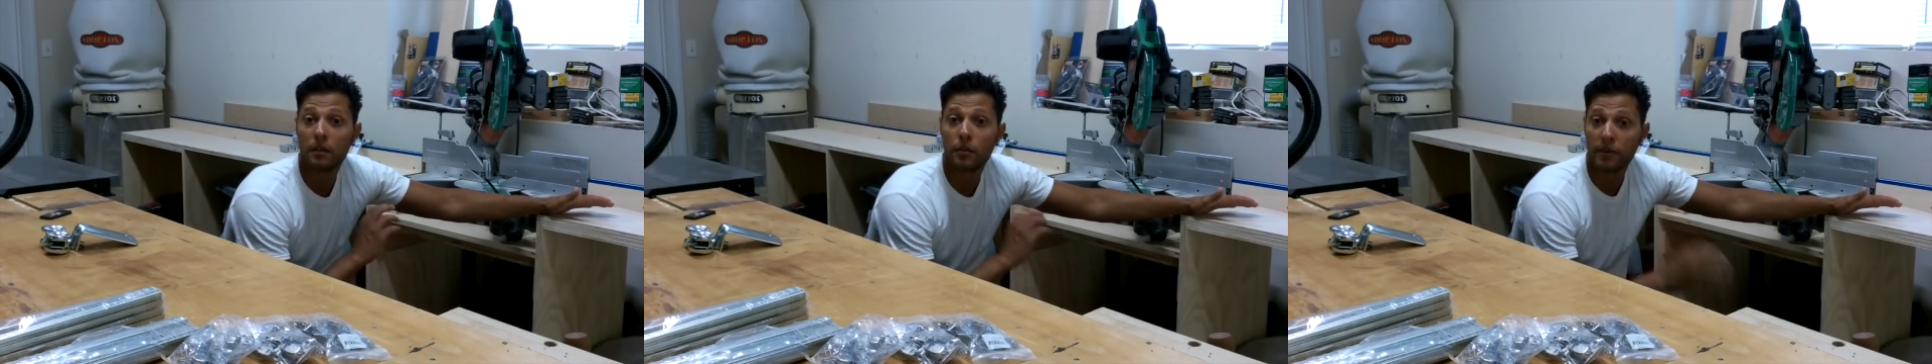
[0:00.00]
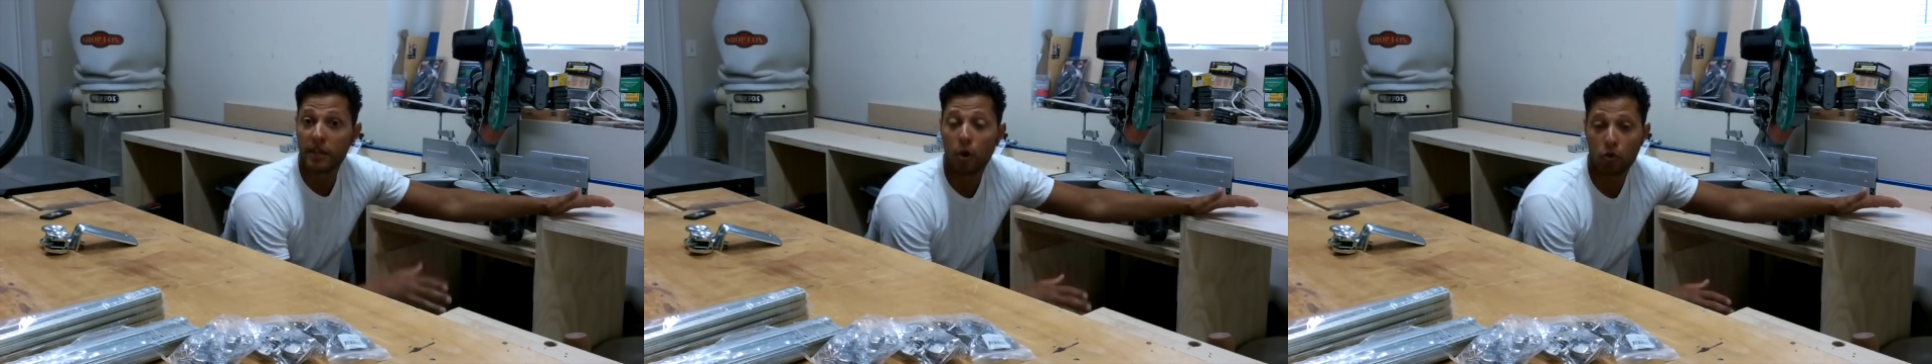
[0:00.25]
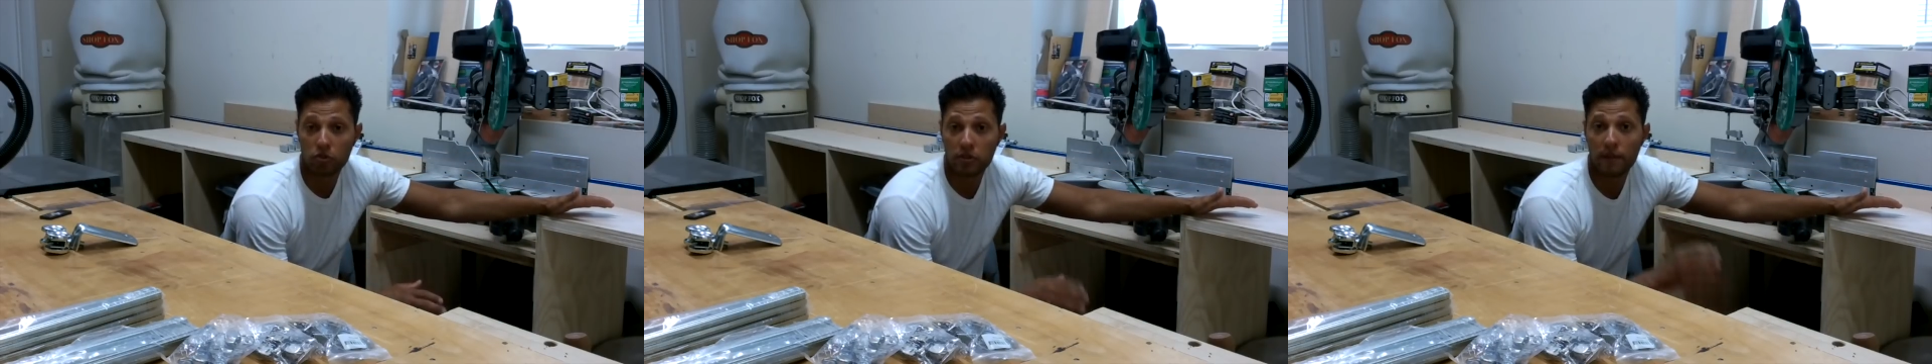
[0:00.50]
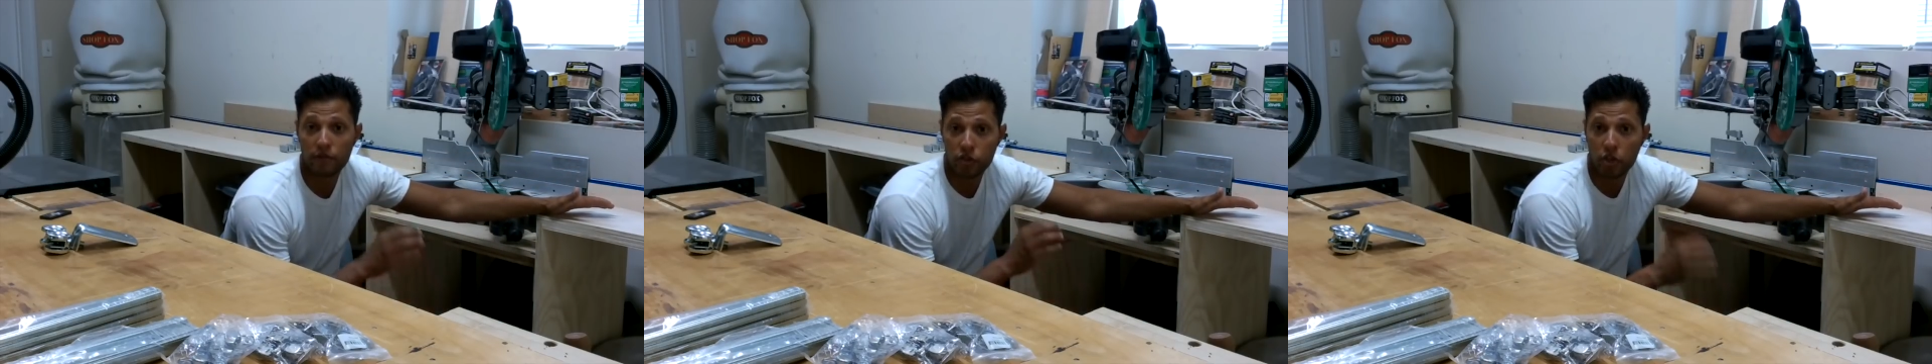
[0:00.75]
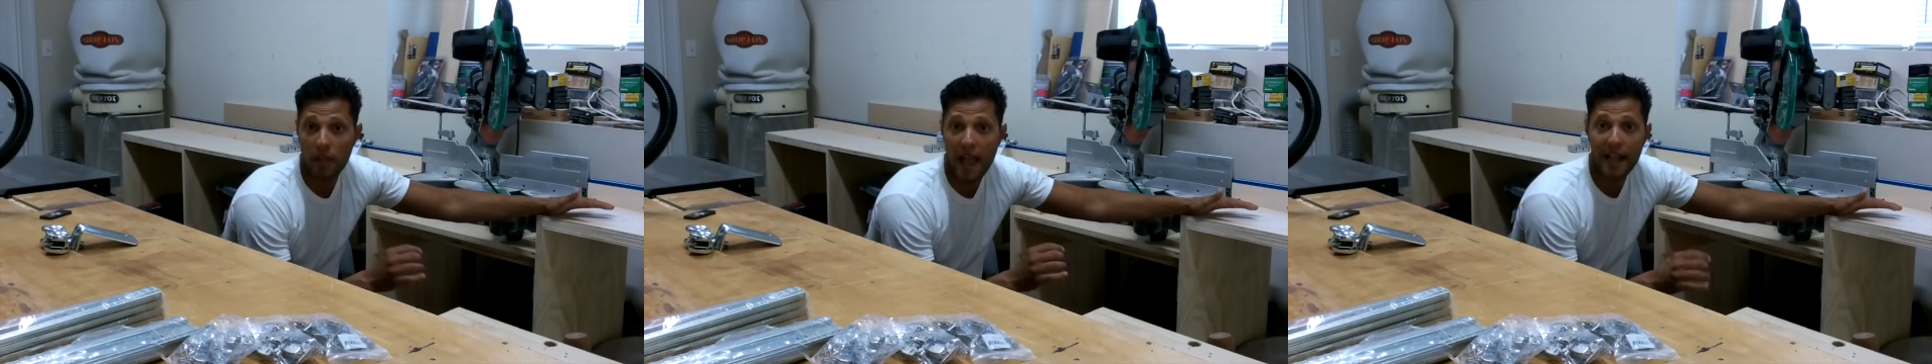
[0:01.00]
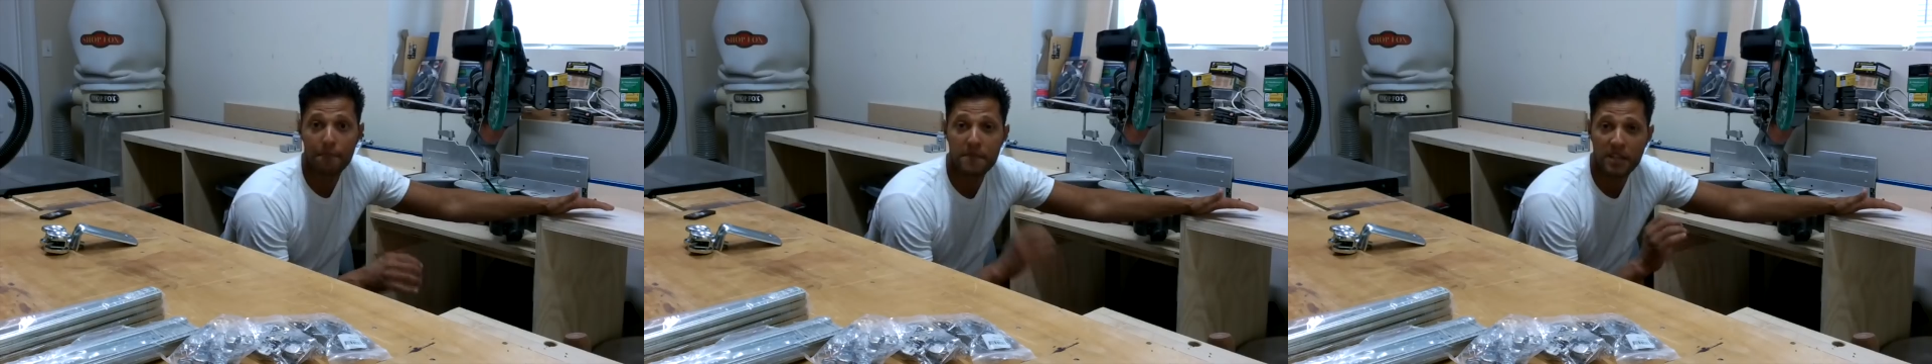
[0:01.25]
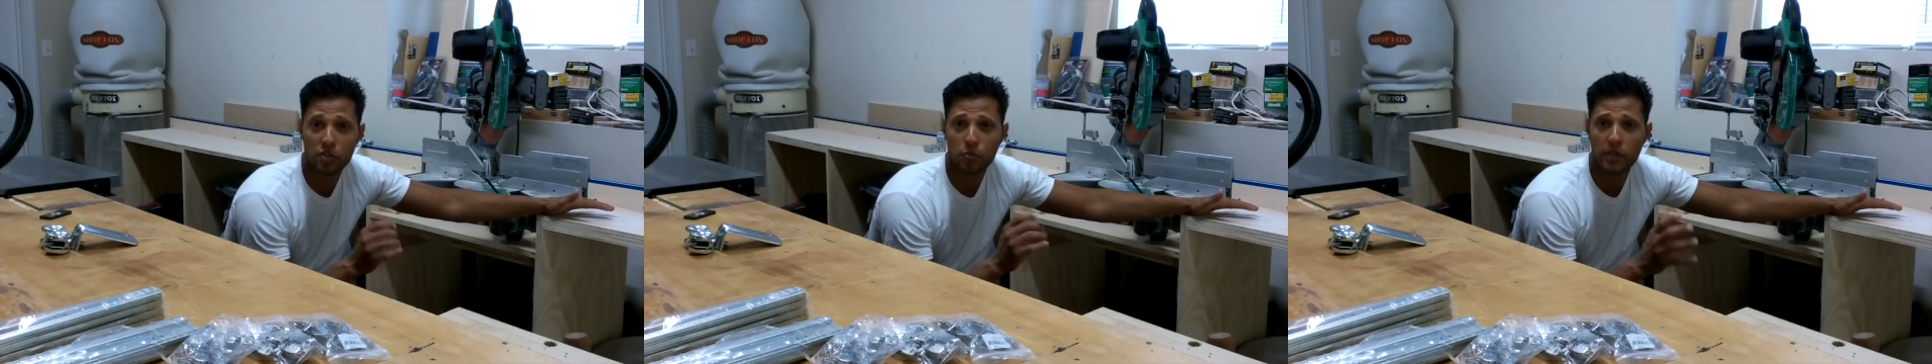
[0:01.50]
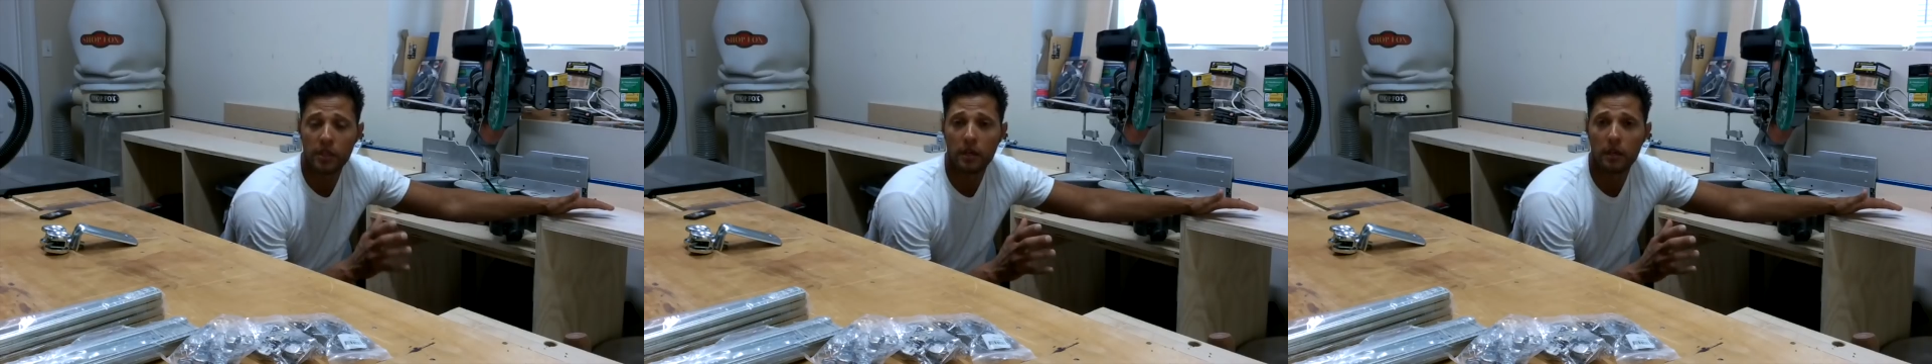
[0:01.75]
3 coats of shellac mixed
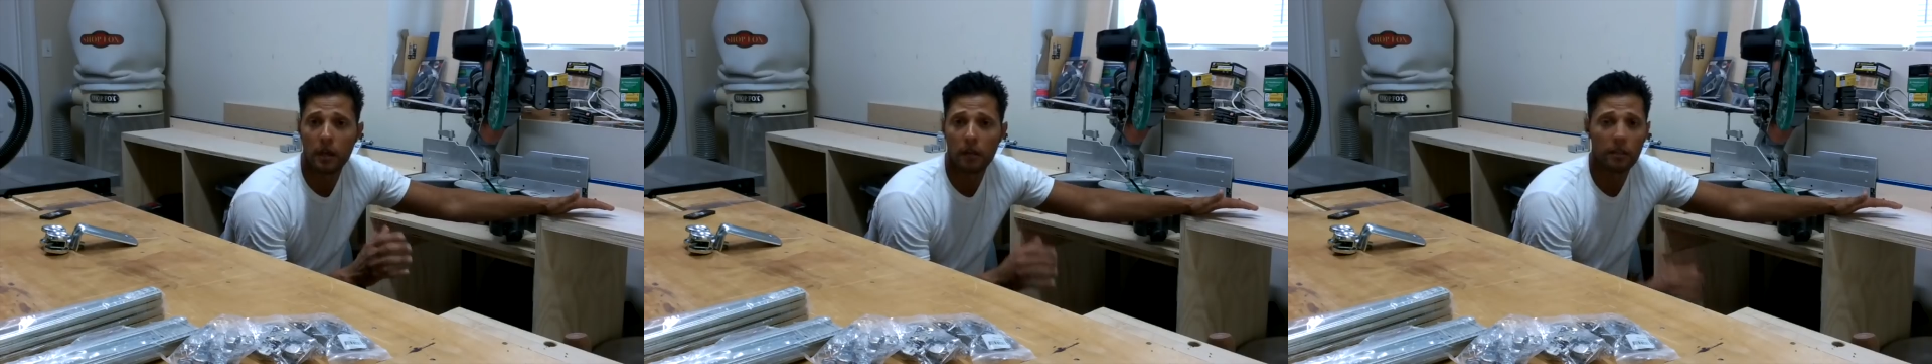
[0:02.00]
with a